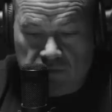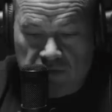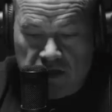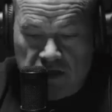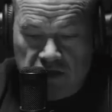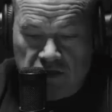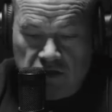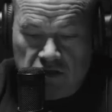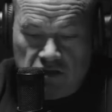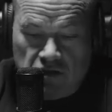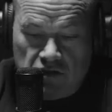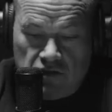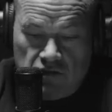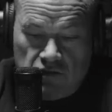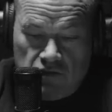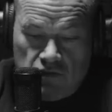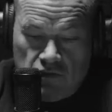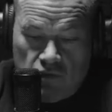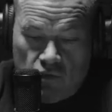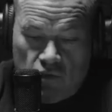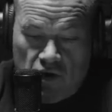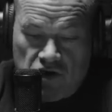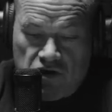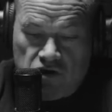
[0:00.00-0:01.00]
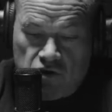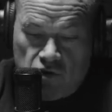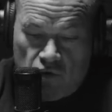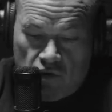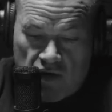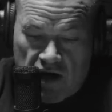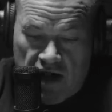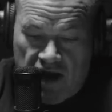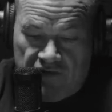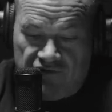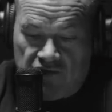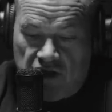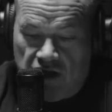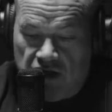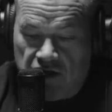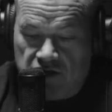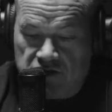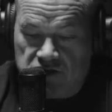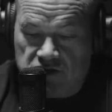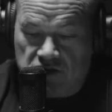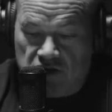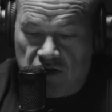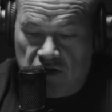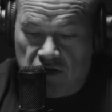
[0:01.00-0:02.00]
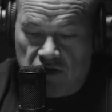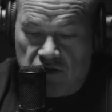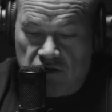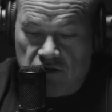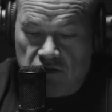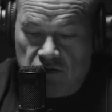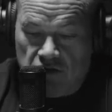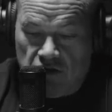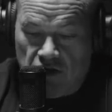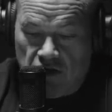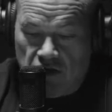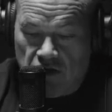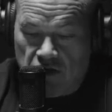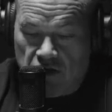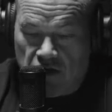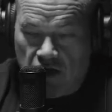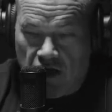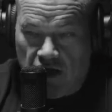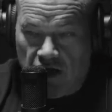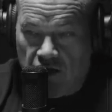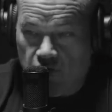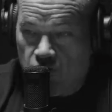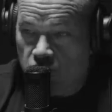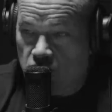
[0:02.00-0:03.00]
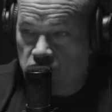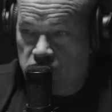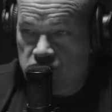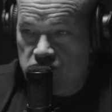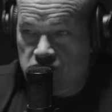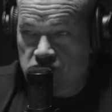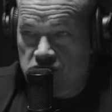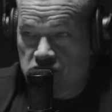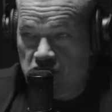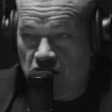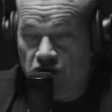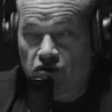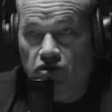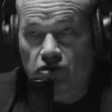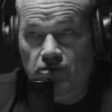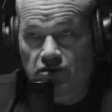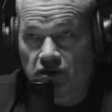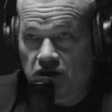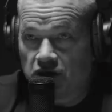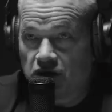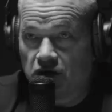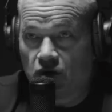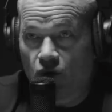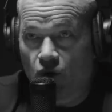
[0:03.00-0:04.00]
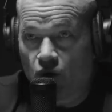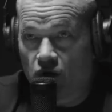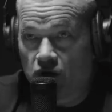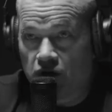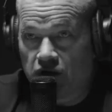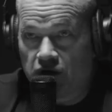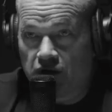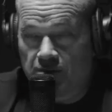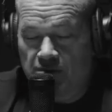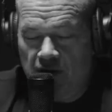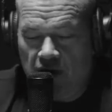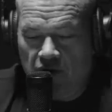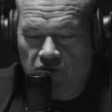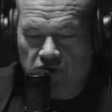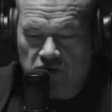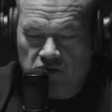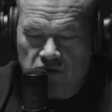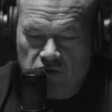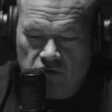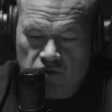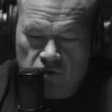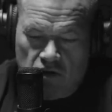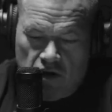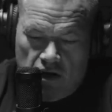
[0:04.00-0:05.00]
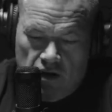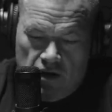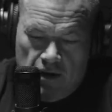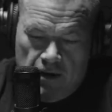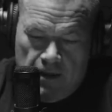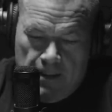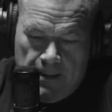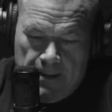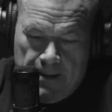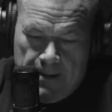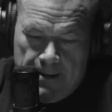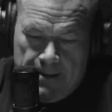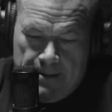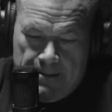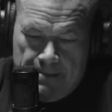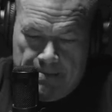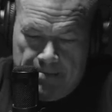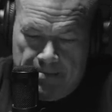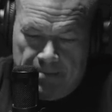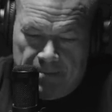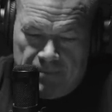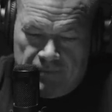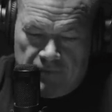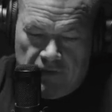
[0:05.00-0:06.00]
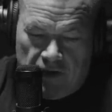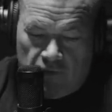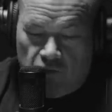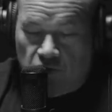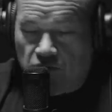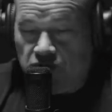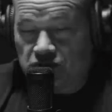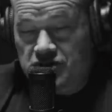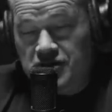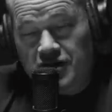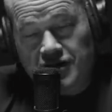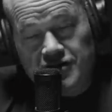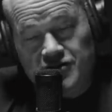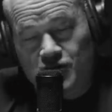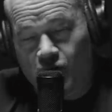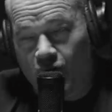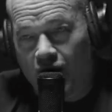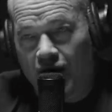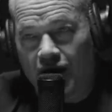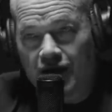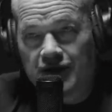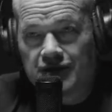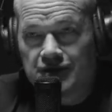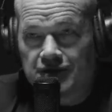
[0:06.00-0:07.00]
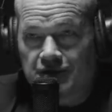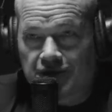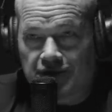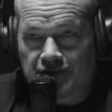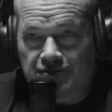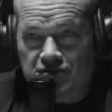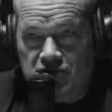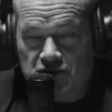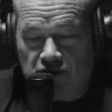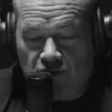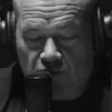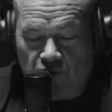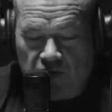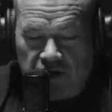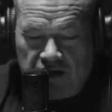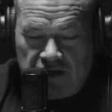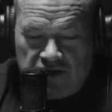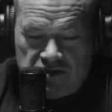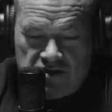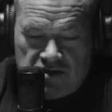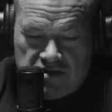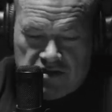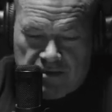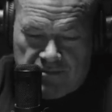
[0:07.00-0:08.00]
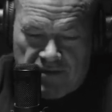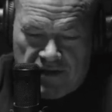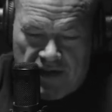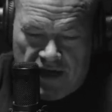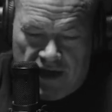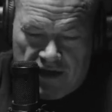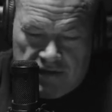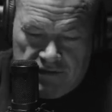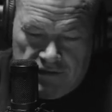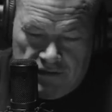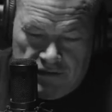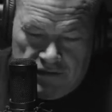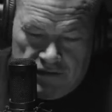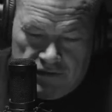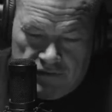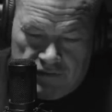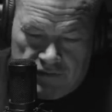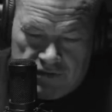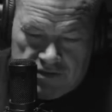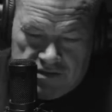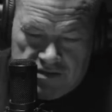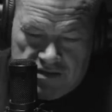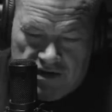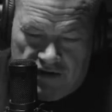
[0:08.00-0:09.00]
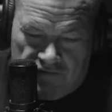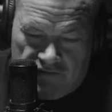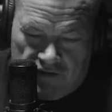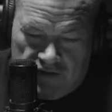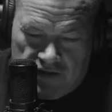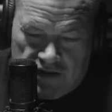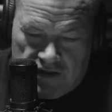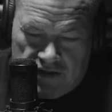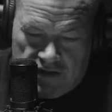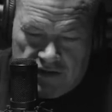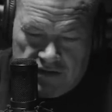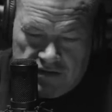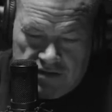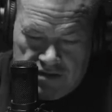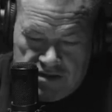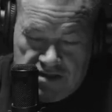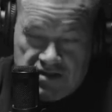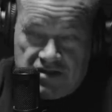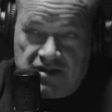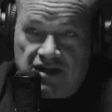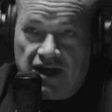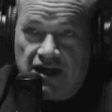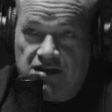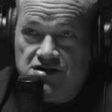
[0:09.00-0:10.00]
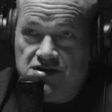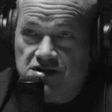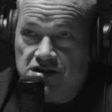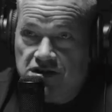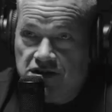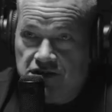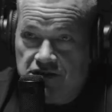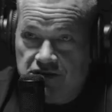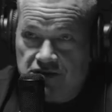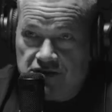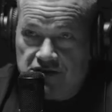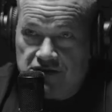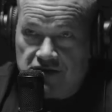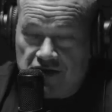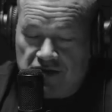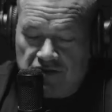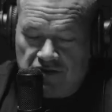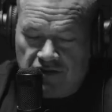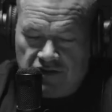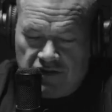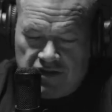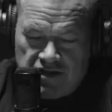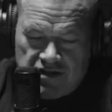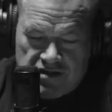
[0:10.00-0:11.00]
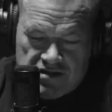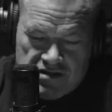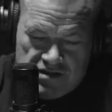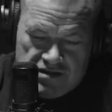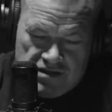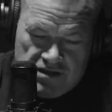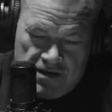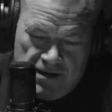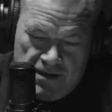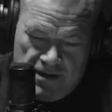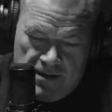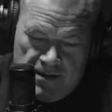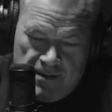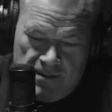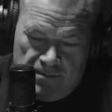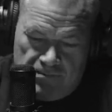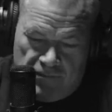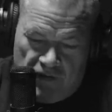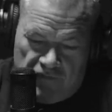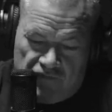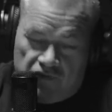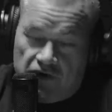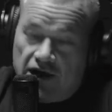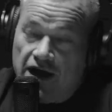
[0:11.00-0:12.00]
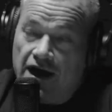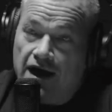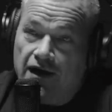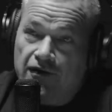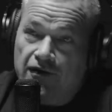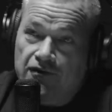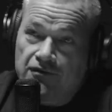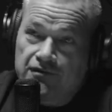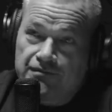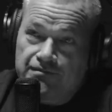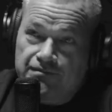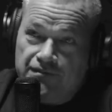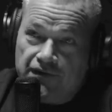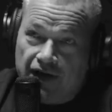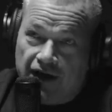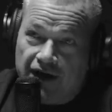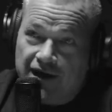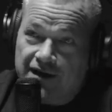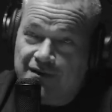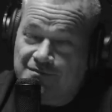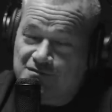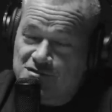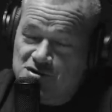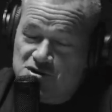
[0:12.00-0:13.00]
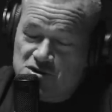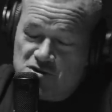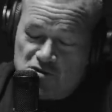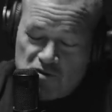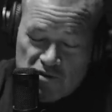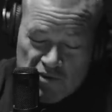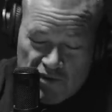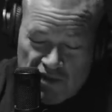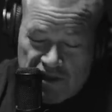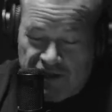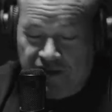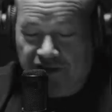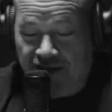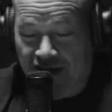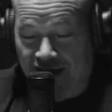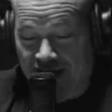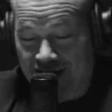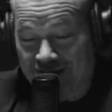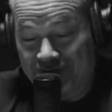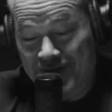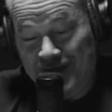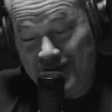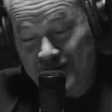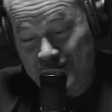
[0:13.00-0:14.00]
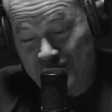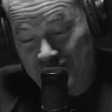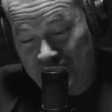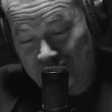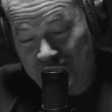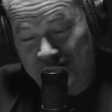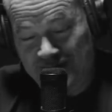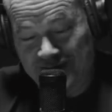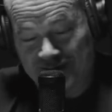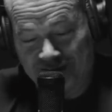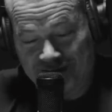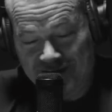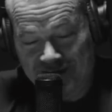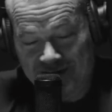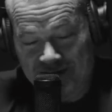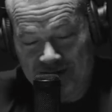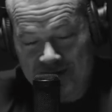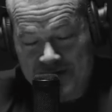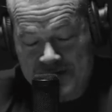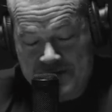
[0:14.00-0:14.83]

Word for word: media when you were in Afghanistan and I was terribly worried about you. And we'll discuss why. I'm sure we'll get to some of that. It was definitely sketchy, to say the least. But for now, I am truly glad that you are here